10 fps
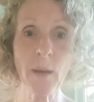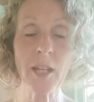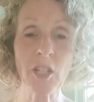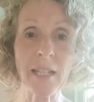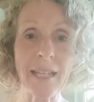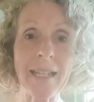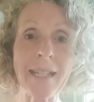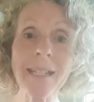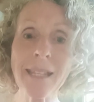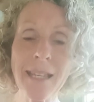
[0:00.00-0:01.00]
actually get
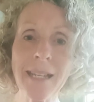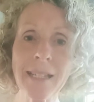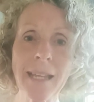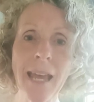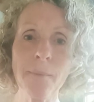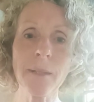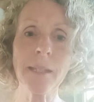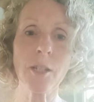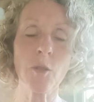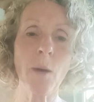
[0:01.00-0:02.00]
into the exam
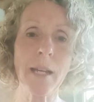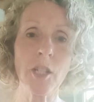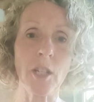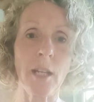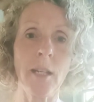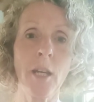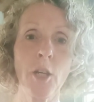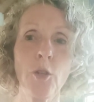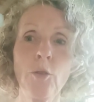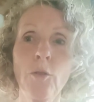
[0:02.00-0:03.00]
situation,
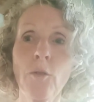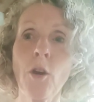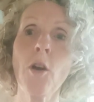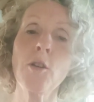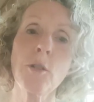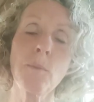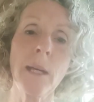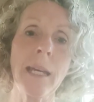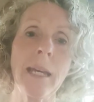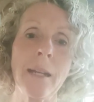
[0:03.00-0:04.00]
you're going to
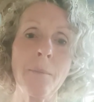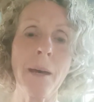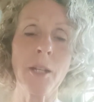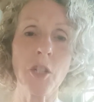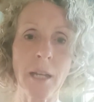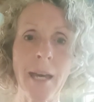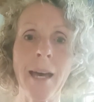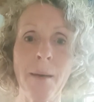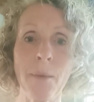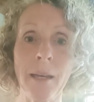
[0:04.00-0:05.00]
be in a much
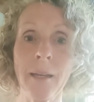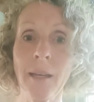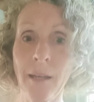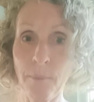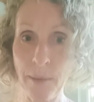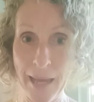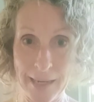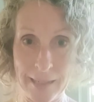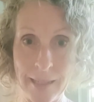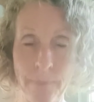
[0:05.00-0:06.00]
calmer
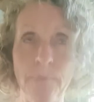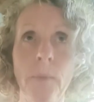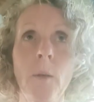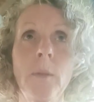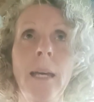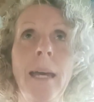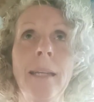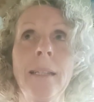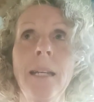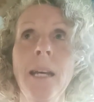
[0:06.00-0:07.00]
place. Okay.
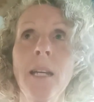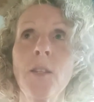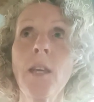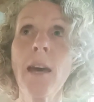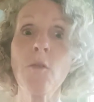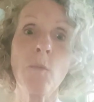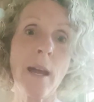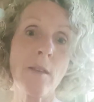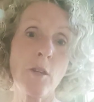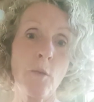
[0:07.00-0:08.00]
The other
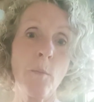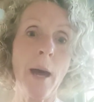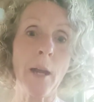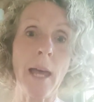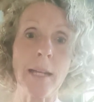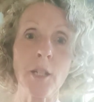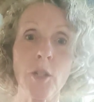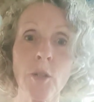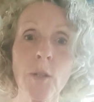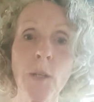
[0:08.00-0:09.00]
way that you might like to
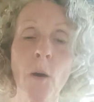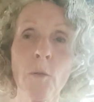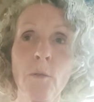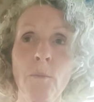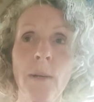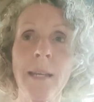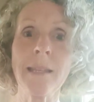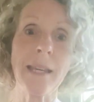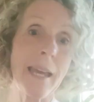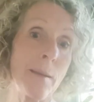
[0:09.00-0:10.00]
use hold and breathe,
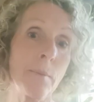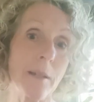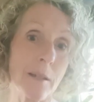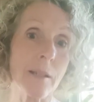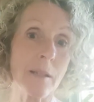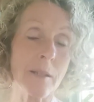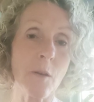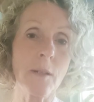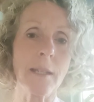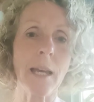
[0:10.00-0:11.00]
again, because it's so
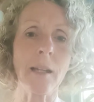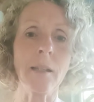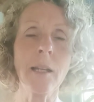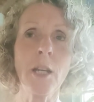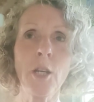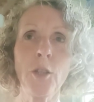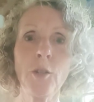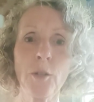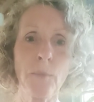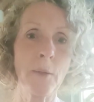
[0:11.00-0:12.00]
subtle, you
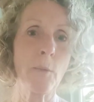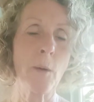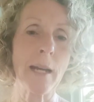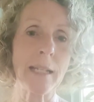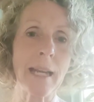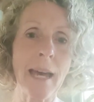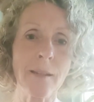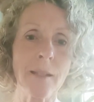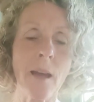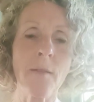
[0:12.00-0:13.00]
could be waiting
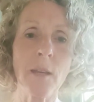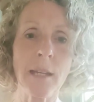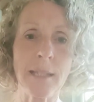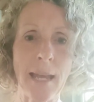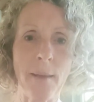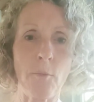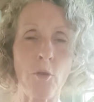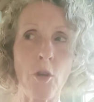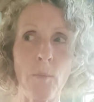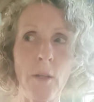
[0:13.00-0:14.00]
outside the exam
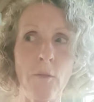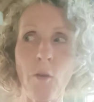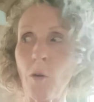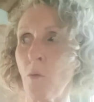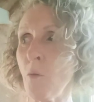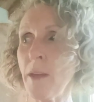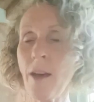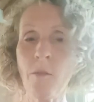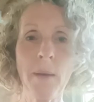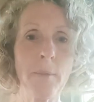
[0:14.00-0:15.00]
room and you've got all the
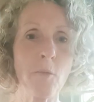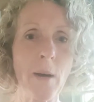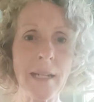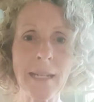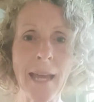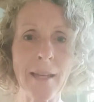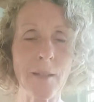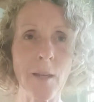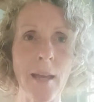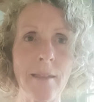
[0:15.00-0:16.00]
other people waiting
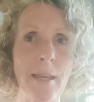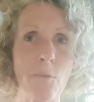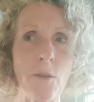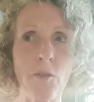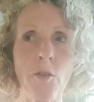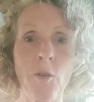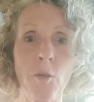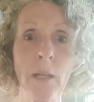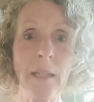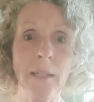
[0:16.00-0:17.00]
outside there with you,
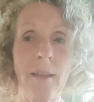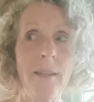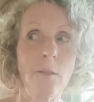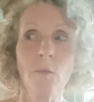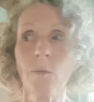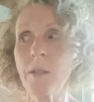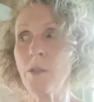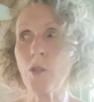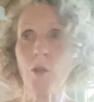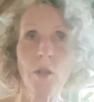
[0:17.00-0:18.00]
and there's all this
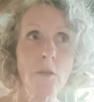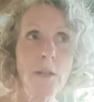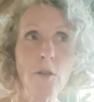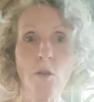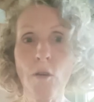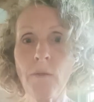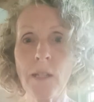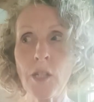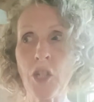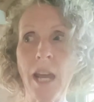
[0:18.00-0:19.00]
jittery,
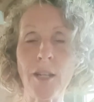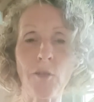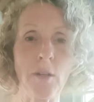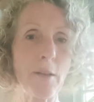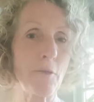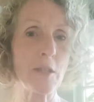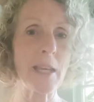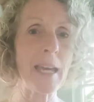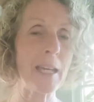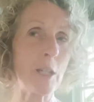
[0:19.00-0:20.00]
nervous chatter and
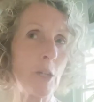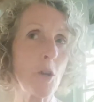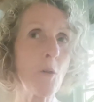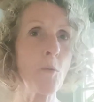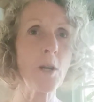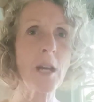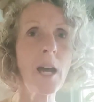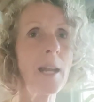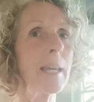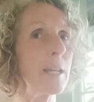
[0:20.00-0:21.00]
everything, and you don't want to
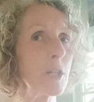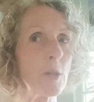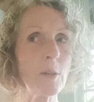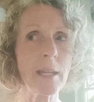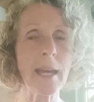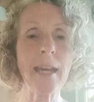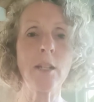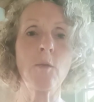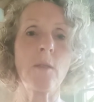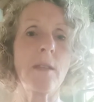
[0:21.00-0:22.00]
kind of get too
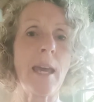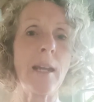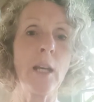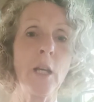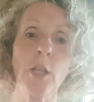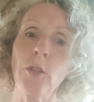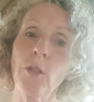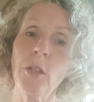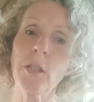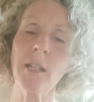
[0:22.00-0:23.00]
engaged with that. You
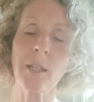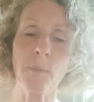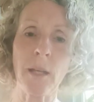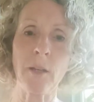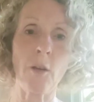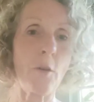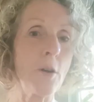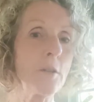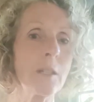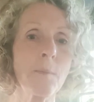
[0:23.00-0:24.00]
can just be in your
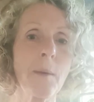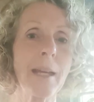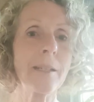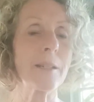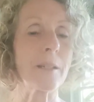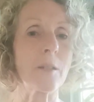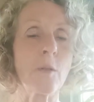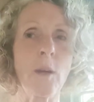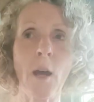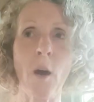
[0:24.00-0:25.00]
own space, just
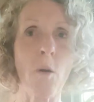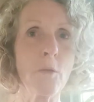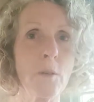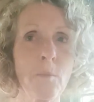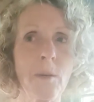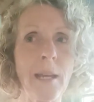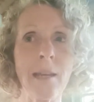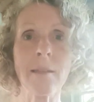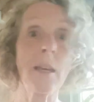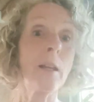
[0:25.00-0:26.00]
doing hold and
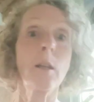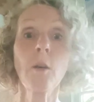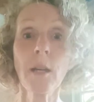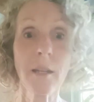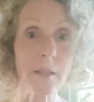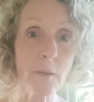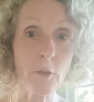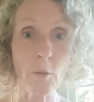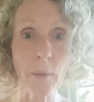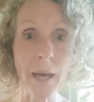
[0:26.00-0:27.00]
breathe, looking as if
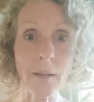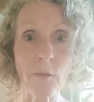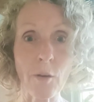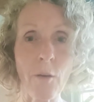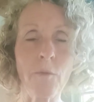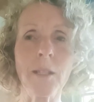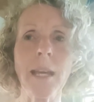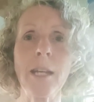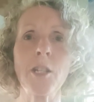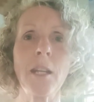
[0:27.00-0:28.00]
you're part of the
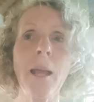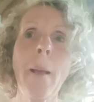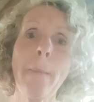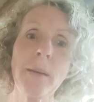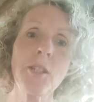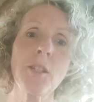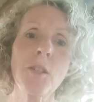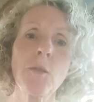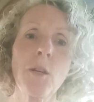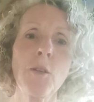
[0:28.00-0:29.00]
conversation, but just
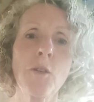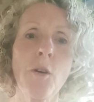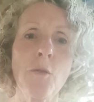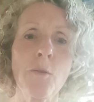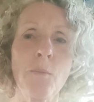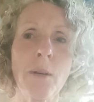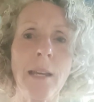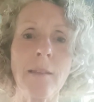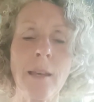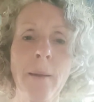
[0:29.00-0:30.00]
doing your hold and
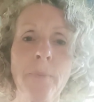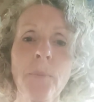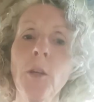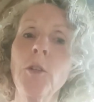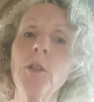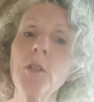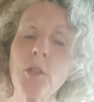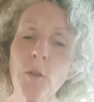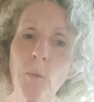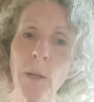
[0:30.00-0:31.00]
breathe. You can
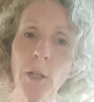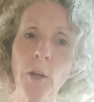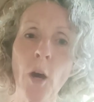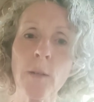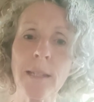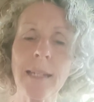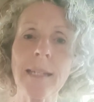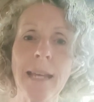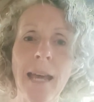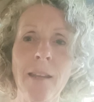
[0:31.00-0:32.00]
do it when you go and sit
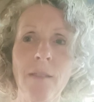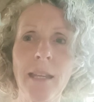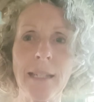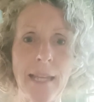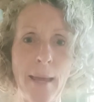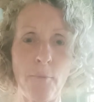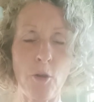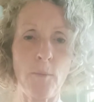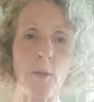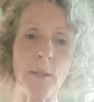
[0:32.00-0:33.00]
down in the exam
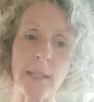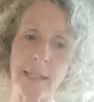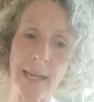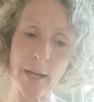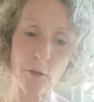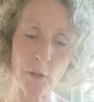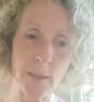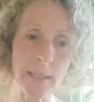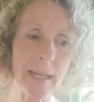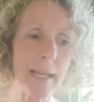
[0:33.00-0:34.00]
room. You sit down on your
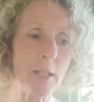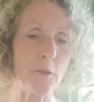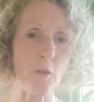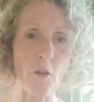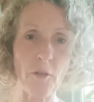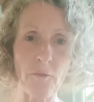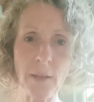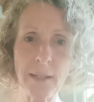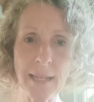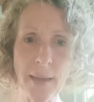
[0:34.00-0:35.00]
seat, you've got the
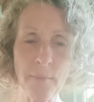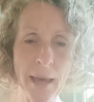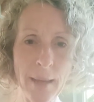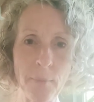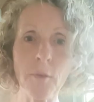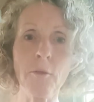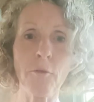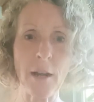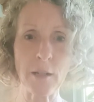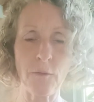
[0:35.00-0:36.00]
exam paper in
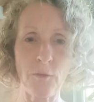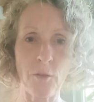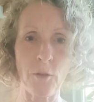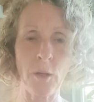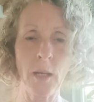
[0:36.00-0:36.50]
front of you.